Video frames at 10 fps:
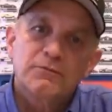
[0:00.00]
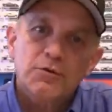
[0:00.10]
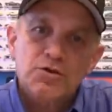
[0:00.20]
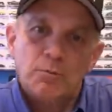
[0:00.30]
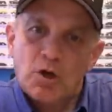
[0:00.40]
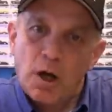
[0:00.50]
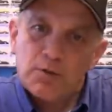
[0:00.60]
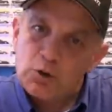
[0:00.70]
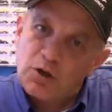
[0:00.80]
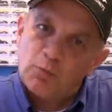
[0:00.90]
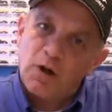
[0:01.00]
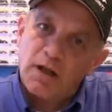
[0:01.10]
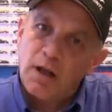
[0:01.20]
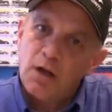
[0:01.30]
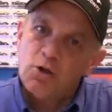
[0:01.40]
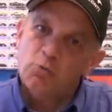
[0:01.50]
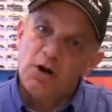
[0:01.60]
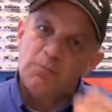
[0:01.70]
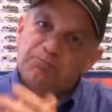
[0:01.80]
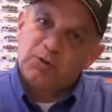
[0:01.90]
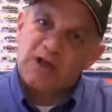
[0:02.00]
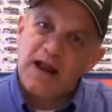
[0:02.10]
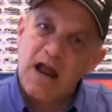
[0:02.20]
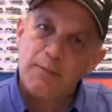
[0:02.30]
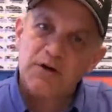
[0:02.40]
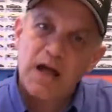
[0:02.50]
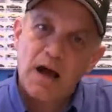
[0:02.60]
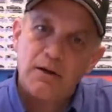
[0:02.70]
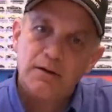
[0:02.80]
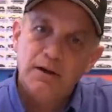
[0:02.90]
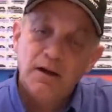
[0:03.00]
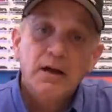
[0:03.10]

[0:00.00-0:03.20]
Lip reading: for something coming? You get ready. You ready to put that hammer down?